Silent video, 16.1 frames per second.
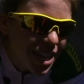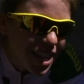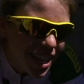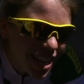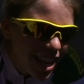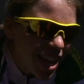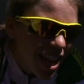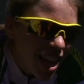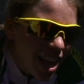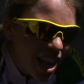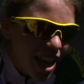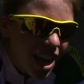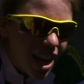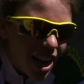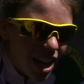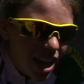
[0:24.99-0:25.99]
but
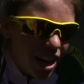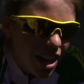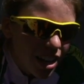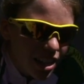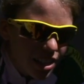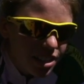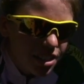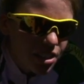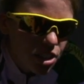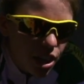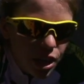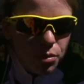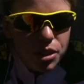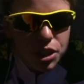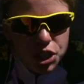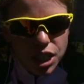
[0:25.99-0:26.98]
uh,
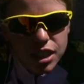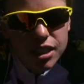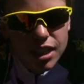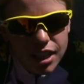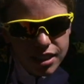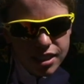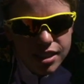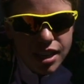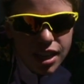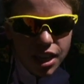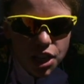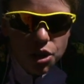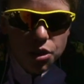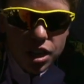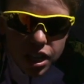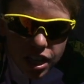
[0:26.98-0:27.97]
talking with Jen last
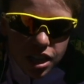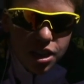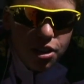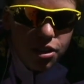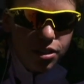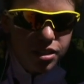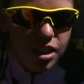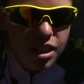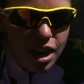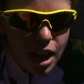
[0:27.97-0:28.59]
night, you know, getting here is an